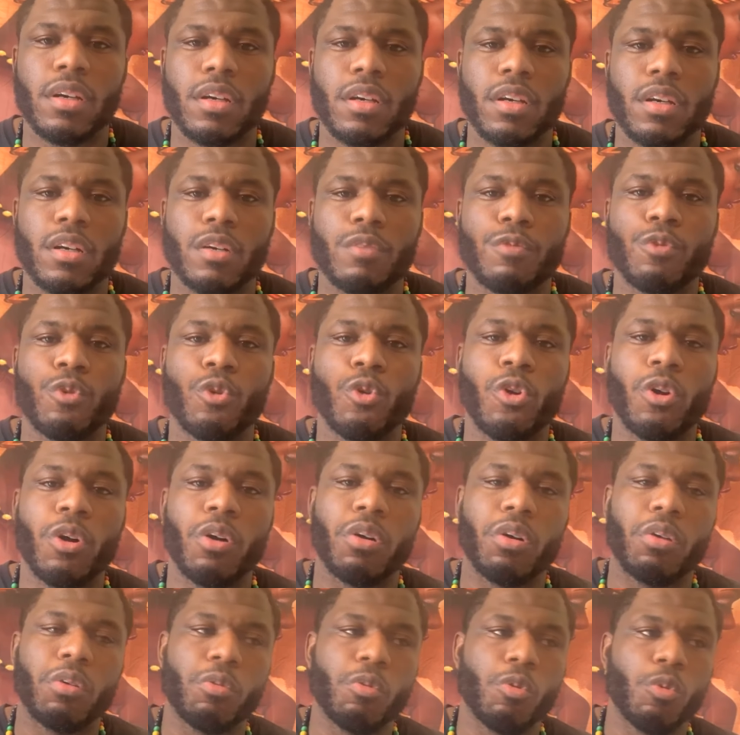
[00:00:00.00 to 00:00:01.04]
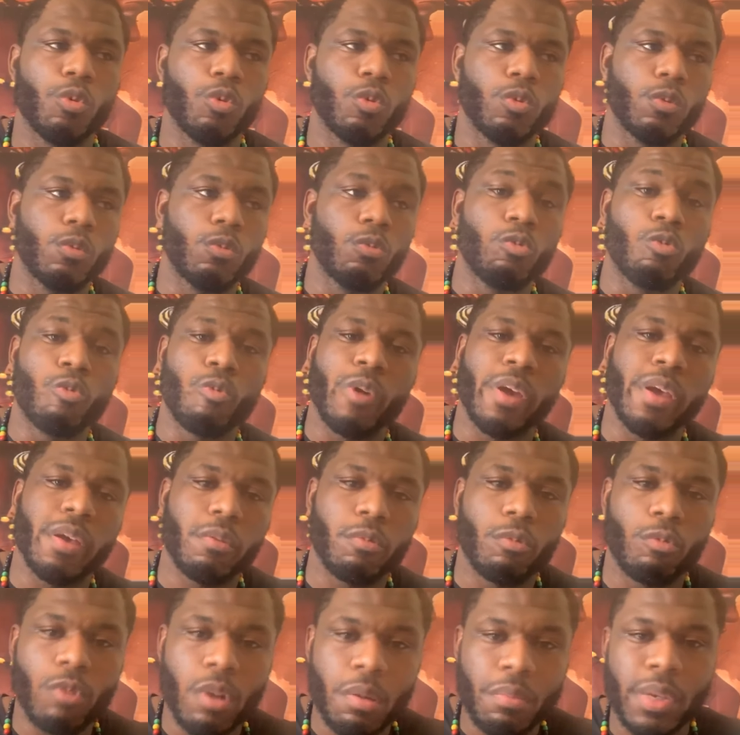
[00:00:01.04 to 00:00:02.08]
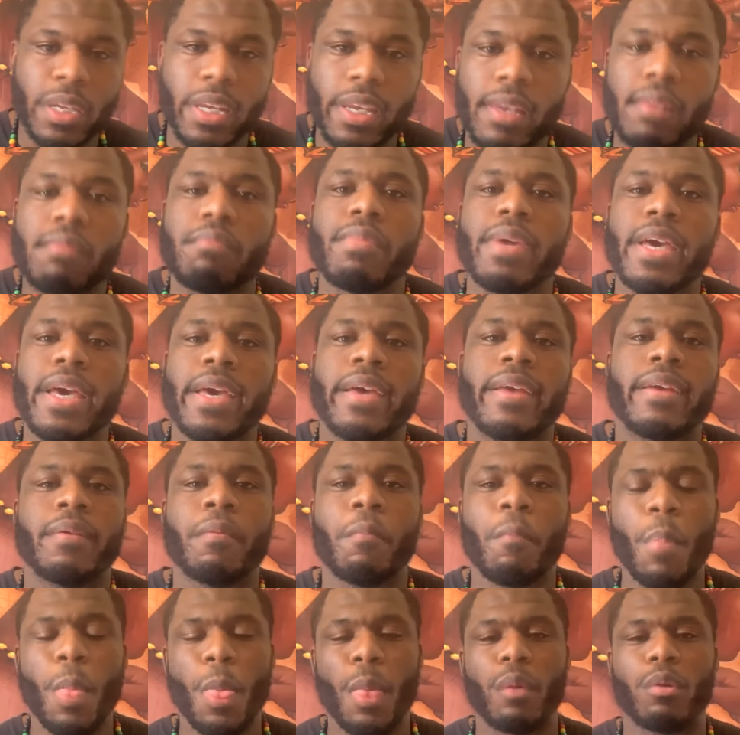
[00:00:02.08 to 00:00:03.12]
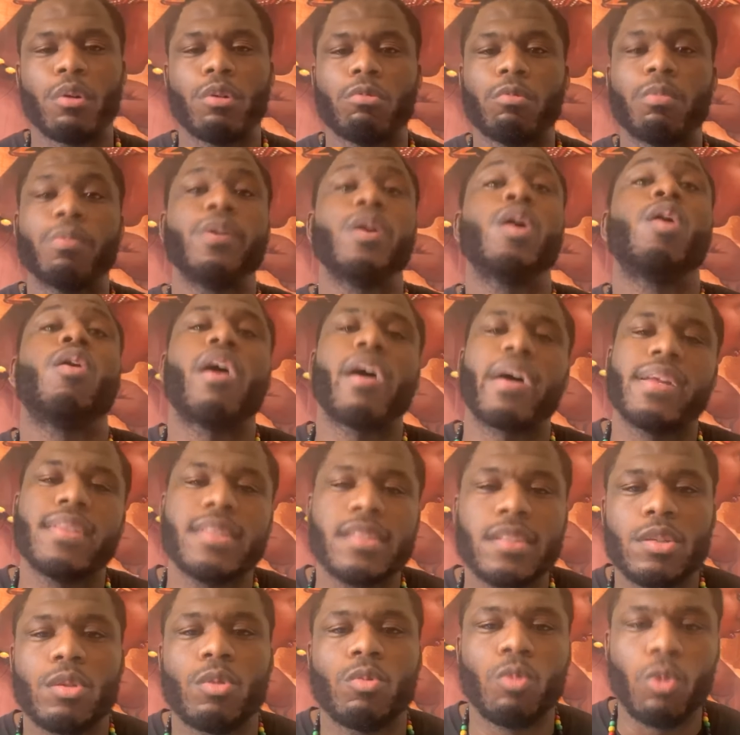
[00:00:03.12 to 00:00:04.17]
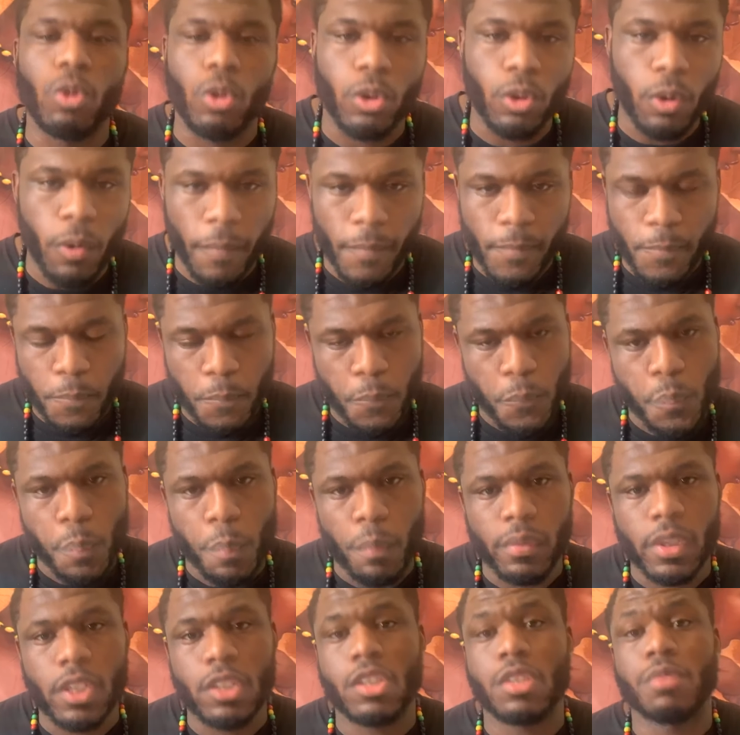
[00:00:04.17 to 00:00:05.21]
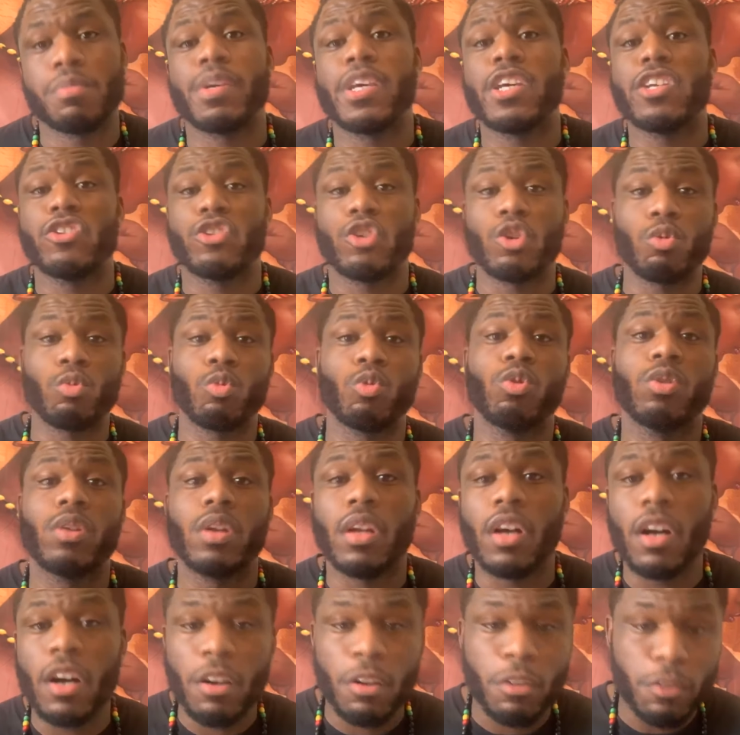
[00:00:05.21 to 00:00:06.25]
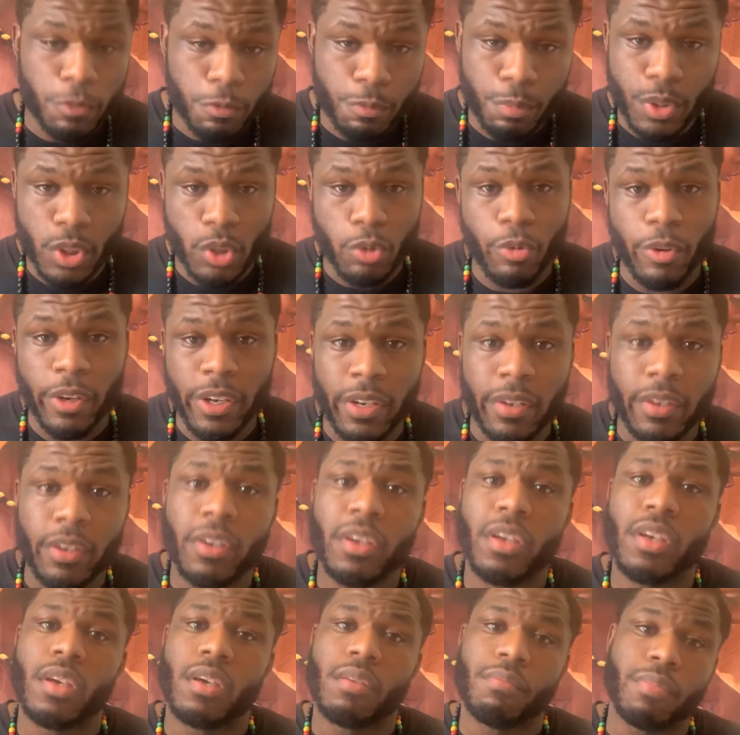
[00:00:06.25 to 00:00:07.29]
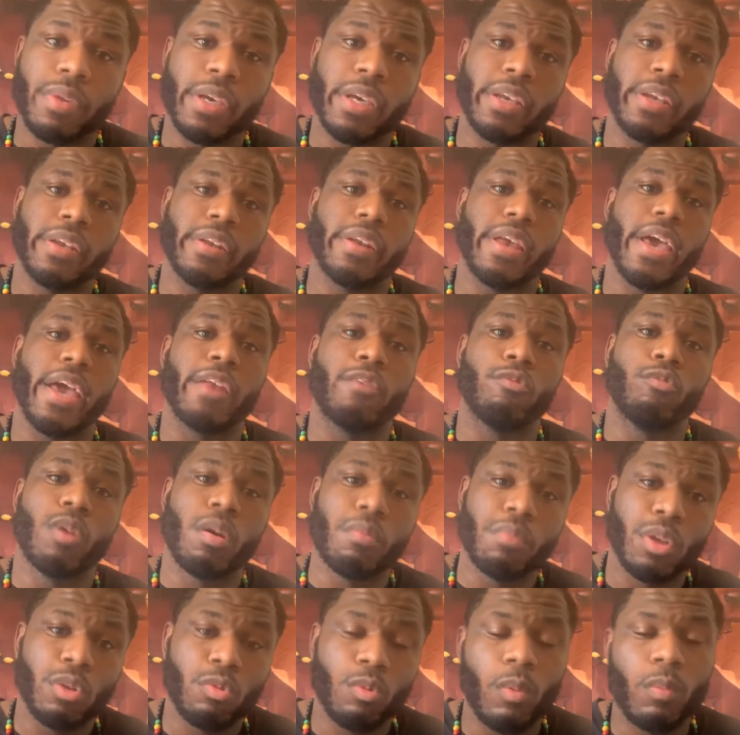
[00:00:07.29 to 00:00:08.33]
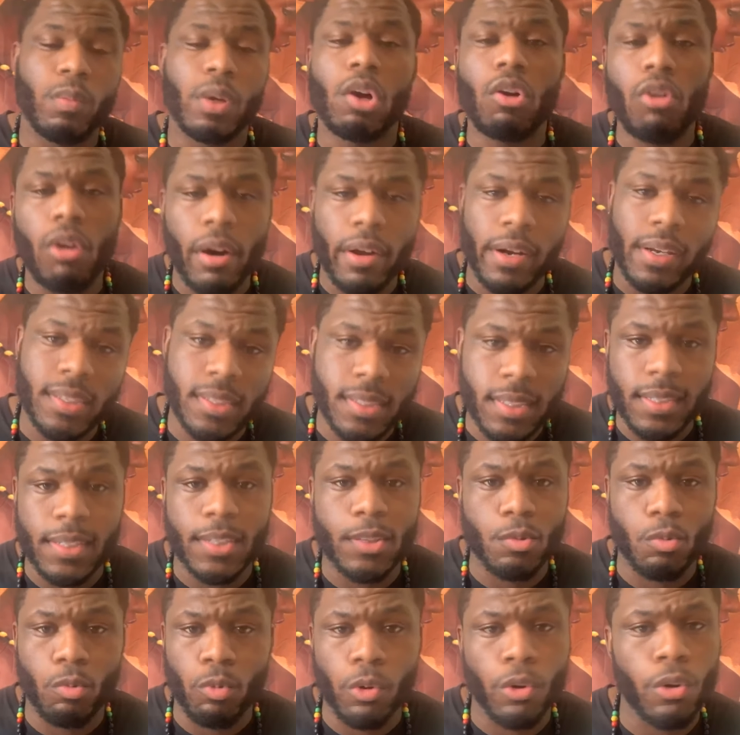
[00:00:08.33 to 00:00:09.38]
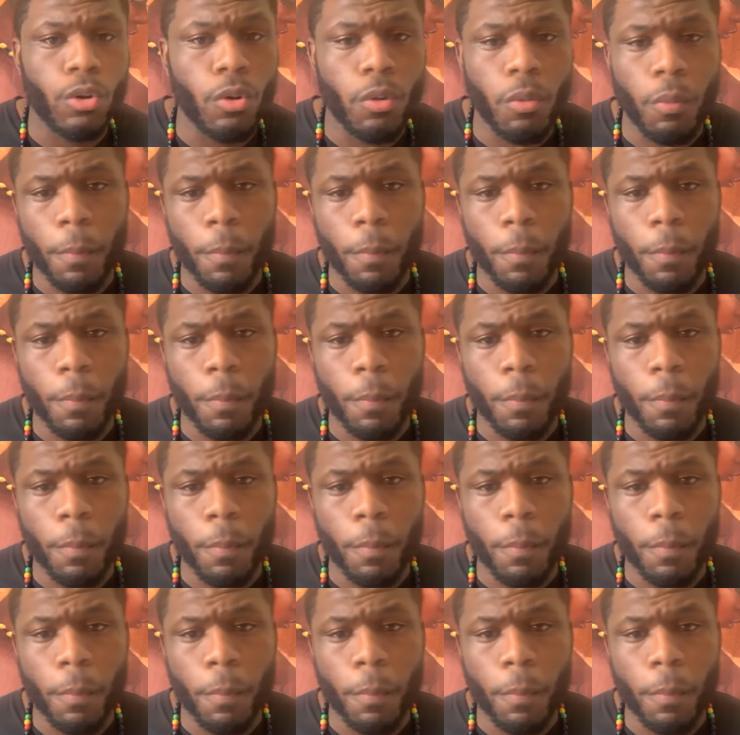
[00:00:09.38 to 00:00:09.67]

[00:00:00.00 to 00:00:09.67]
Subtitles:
for women and men when we go out into the world. There should be a general love between men and women when we go out into this world.